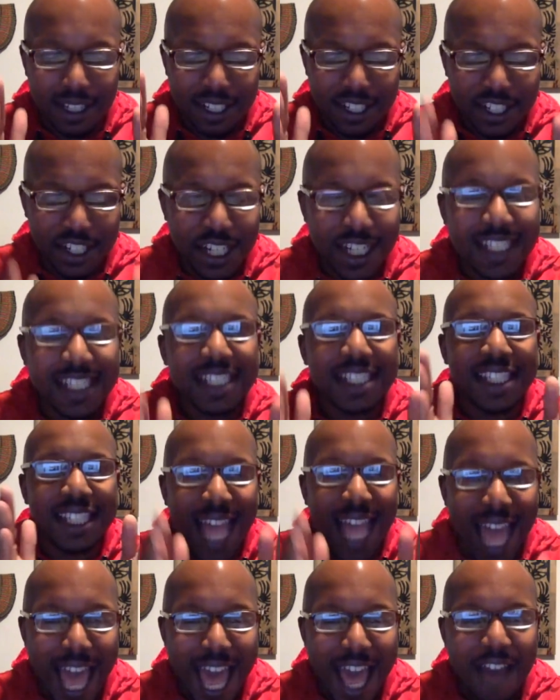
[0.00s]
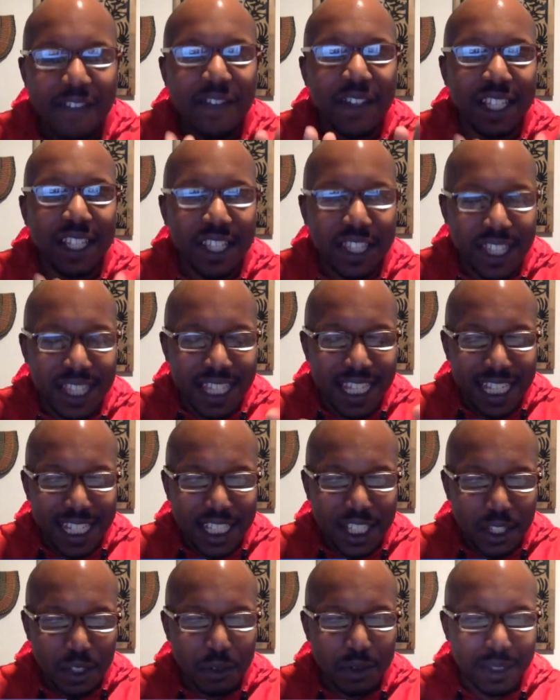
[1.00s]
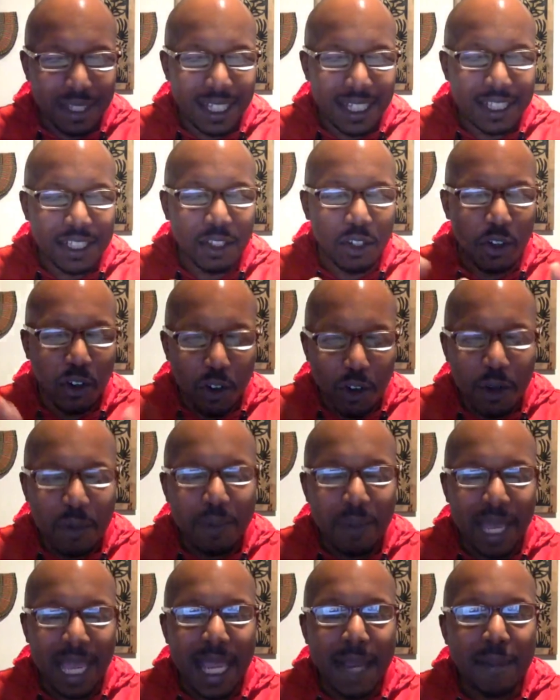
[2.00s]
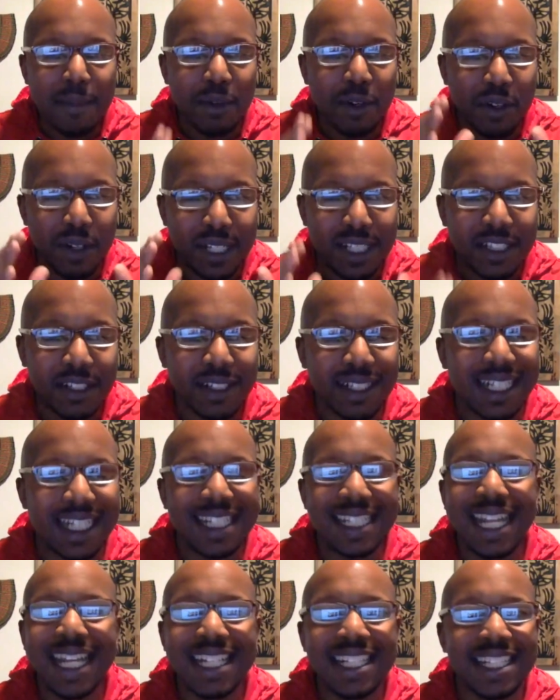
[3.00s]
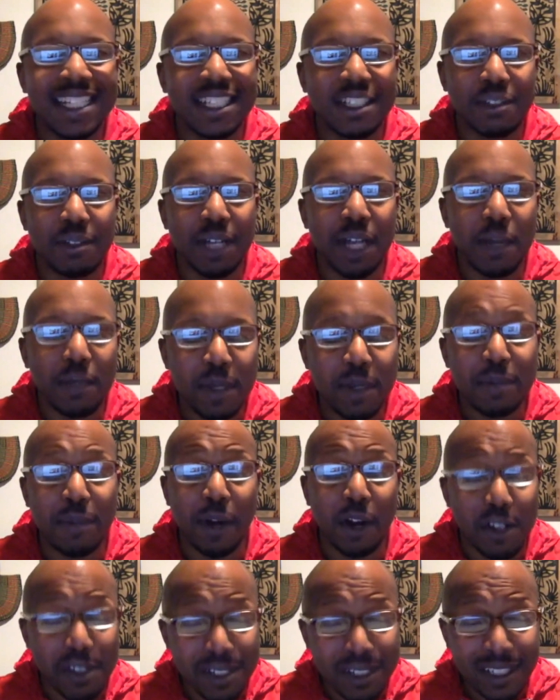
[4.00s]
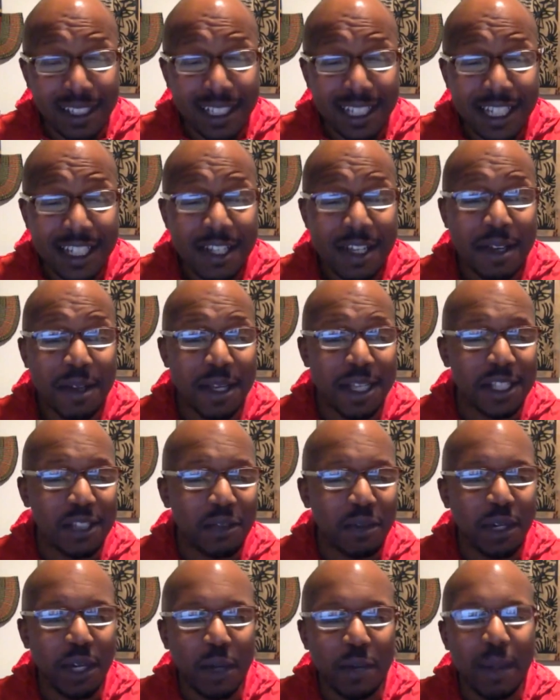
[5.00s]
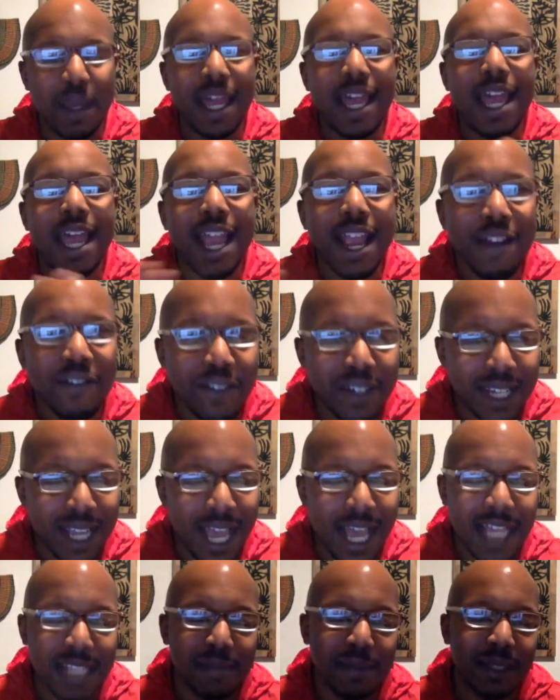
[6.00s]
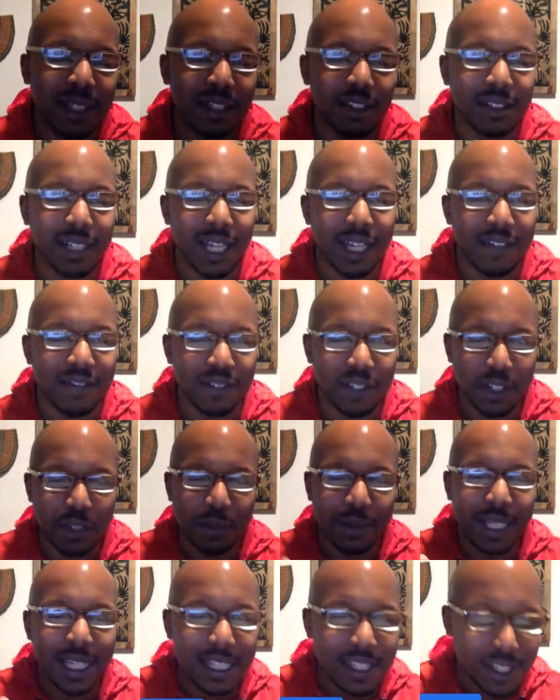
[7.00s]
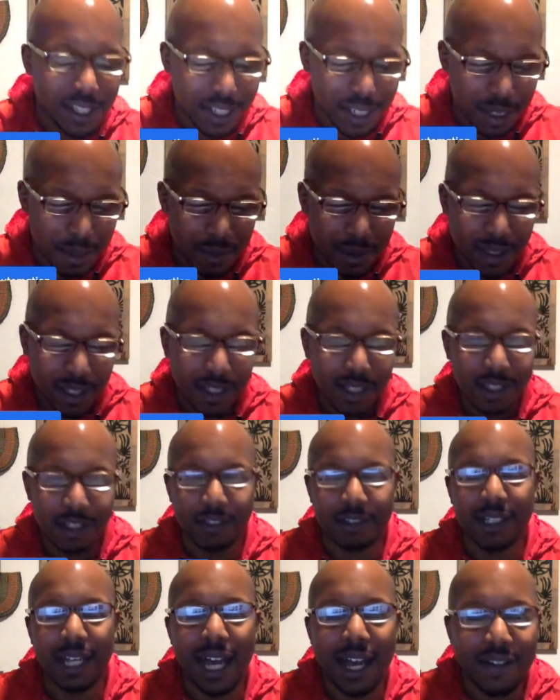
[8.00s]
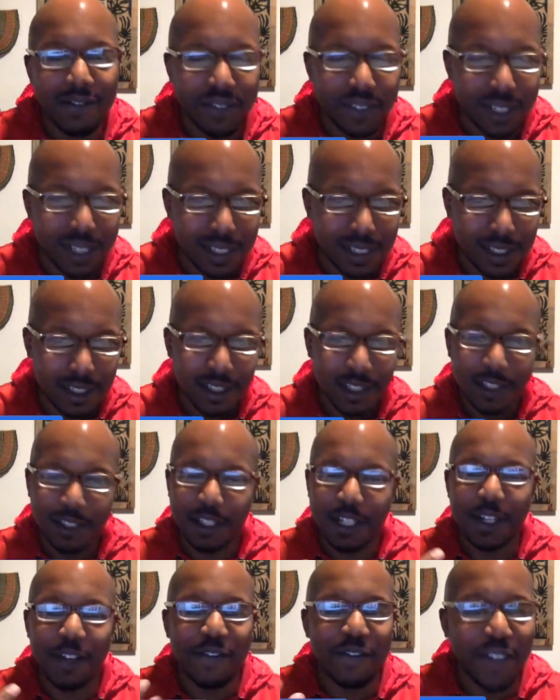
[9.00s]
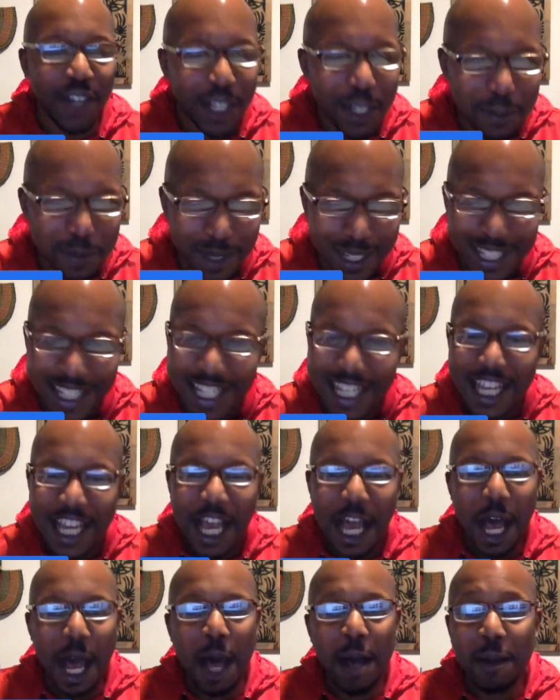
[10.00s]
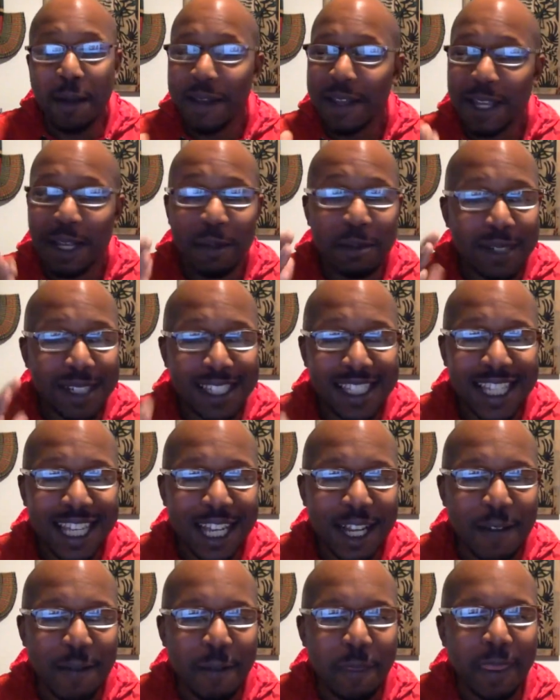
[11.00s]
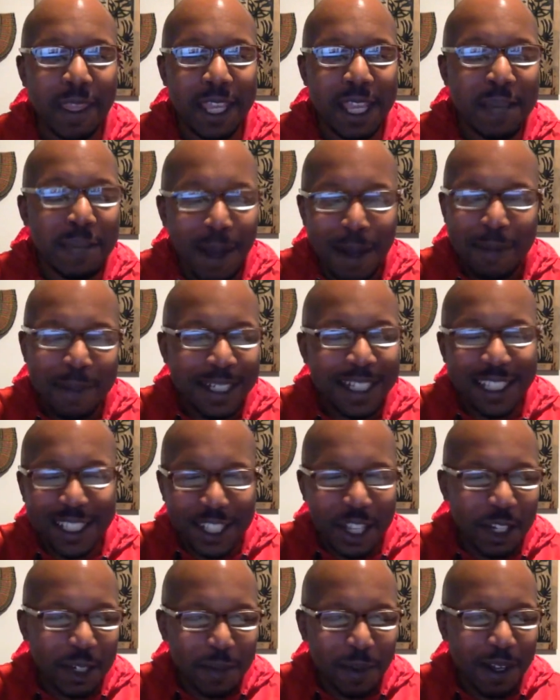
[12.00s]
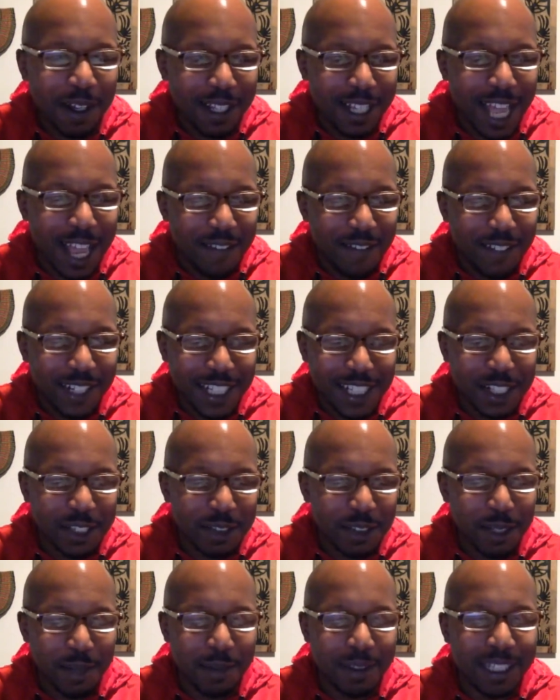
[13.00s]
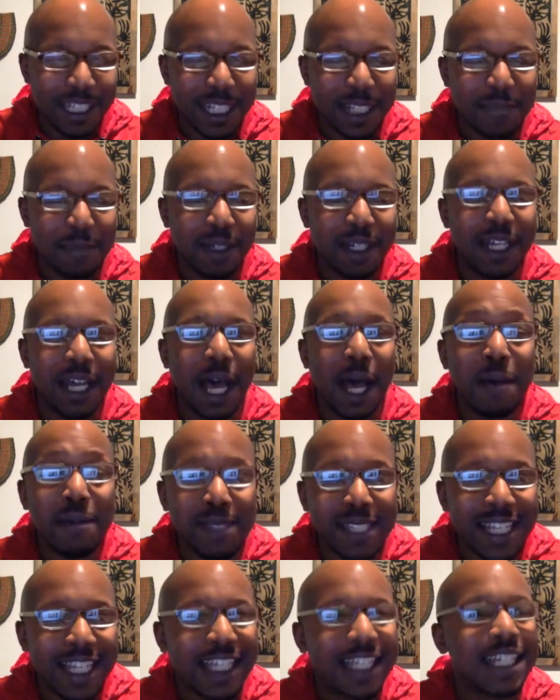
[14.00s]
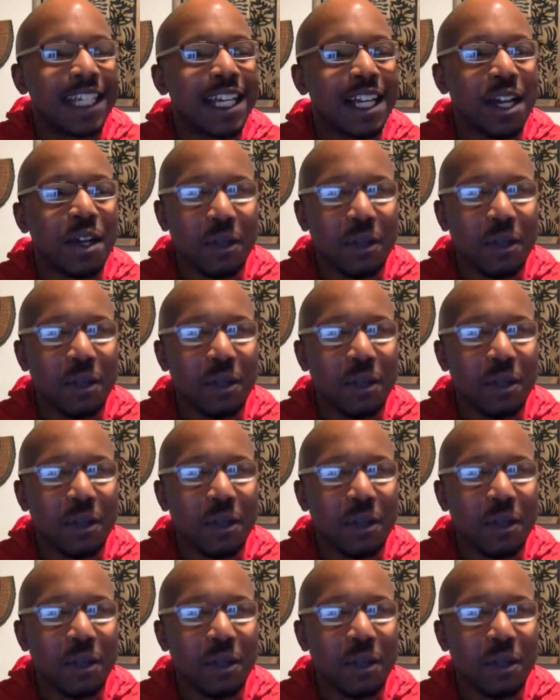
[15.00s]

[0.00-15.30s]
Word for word: Just having these two things on paper is not, it's not just going to help you personally. It's going to help every aspect of your life, your relationships, your confidence, your development. I, I'm just saying, he might be just talking about having these two separate things, but I'm saying